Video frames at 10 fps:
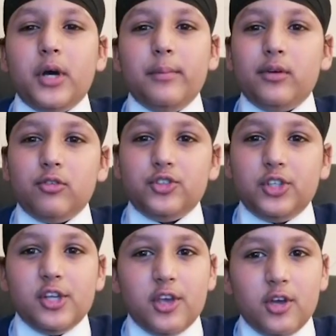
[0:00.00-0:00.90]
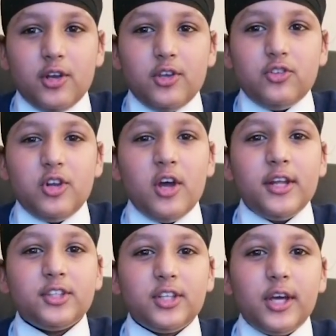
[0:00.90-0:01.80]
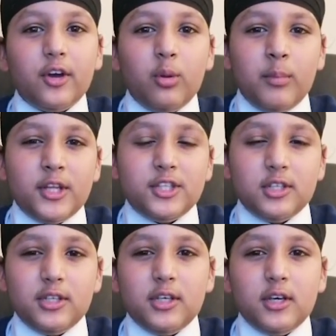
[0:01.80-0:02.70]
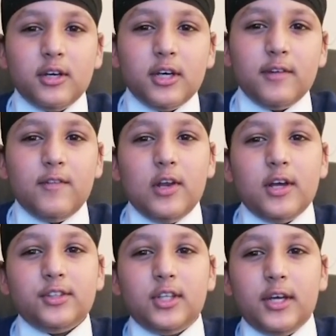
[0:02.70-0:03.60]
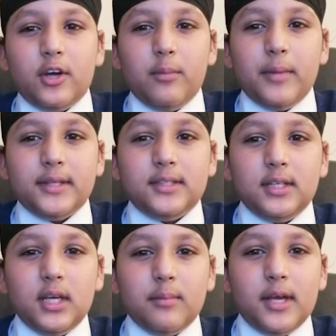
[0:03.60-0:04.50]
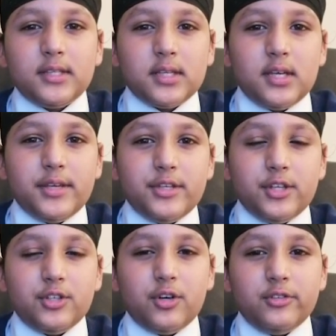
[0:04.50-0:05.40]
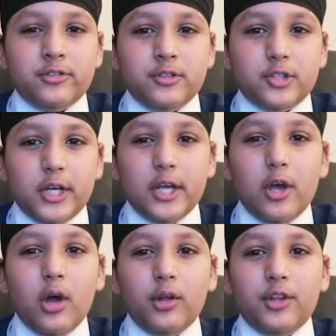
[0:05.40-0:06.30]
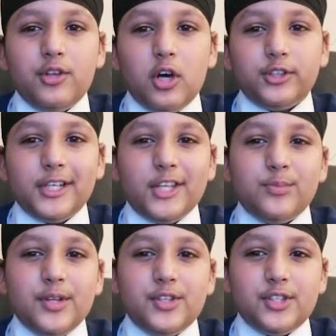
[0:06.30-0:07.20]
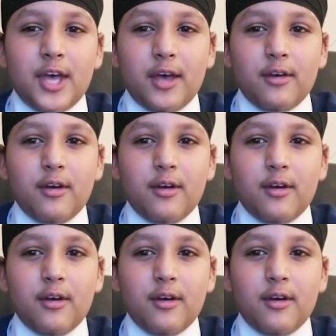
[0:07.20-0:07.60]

becoming resilient is learning to let go mentally. If you learn to let go mentally, it makes it easier to concentrate on the task that has been set.